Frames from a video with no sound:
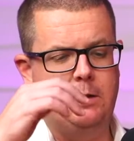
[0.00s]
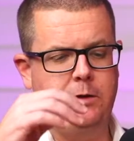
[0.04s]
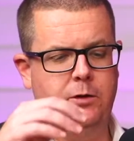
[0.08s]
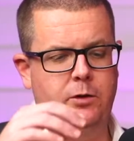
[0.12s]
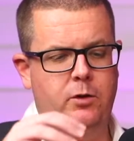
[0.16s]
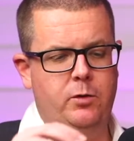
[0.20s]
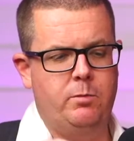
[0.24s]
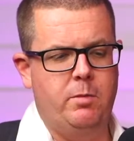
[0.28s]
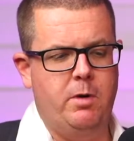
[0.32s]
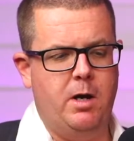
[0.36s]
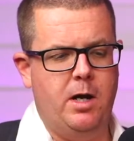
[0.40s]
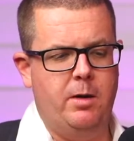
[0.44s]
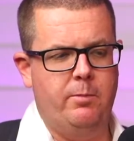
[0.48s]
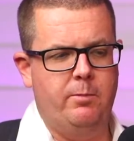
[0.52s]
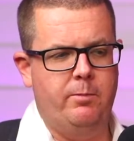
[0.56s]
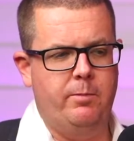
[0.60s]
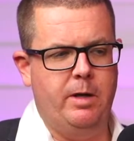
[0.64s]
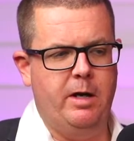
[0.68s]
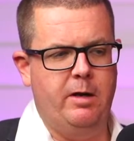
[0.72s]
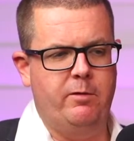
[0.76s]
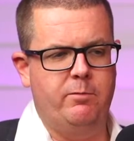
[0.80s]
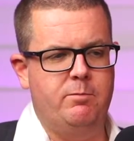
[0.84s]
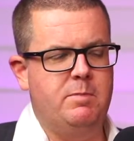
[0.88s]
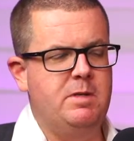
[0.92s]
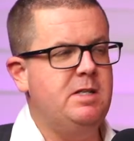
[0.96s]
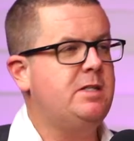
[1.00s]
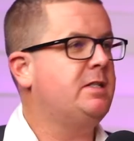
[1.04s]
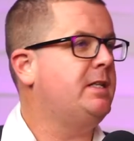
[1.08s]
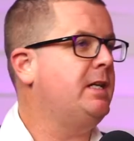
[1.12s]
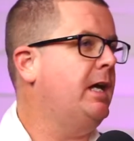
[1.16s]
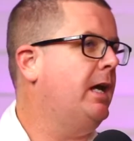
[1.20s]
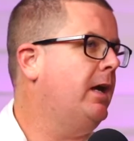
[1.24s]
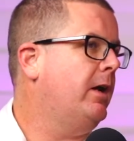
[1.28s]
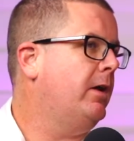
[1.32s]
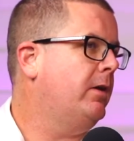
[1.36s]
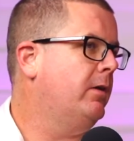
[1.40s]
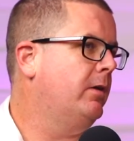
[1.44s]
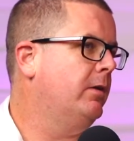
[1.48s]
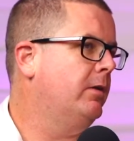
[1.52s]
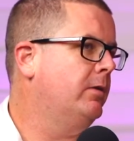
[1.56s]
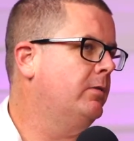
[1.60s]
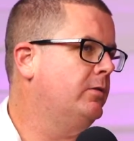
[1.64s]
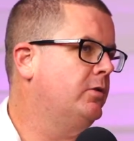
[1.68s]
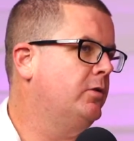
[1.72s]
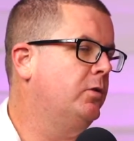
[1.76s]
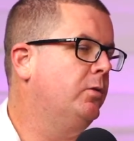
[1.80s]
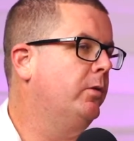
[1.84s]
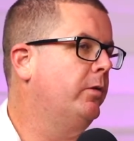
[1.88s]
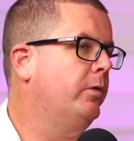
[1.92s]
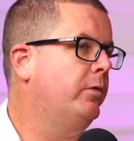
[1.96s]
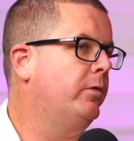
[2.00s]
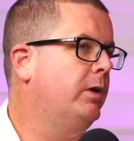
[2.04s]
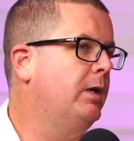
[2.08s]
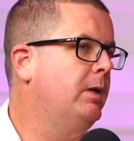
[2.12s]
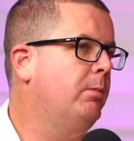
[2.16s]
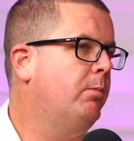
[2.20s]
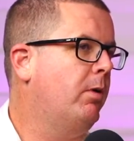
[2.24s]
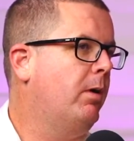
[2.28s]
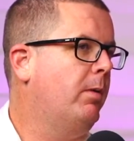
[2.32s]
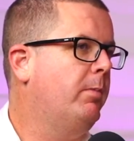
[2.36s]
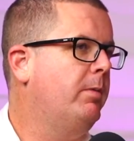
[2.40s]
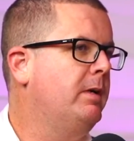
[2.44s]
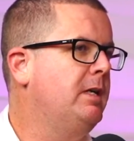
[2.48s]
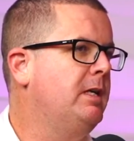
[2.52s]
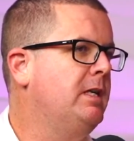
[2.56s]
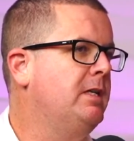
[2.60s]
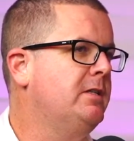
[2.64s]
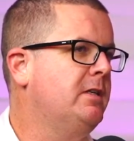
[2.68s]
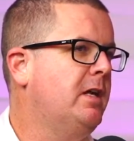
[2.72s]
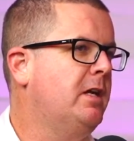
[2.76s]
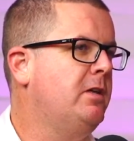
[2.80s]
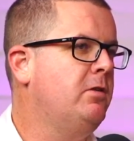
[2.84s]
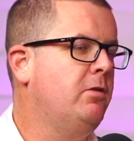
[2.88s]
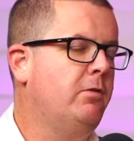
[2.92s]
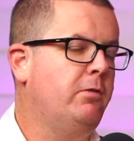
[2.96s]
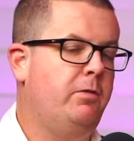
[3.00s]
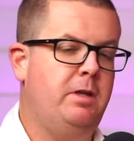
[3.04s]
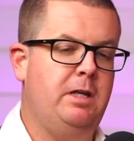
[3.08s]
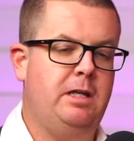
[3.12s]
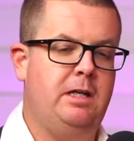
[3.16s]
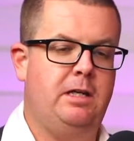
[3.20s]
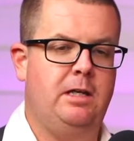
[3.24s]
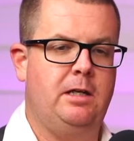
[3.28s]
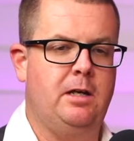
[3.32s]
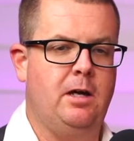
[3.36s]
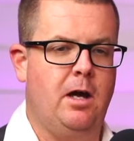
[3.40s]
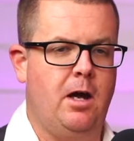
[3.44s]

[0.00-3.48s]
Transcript: You might have missed out on 2 or 3 properties and you're thinking,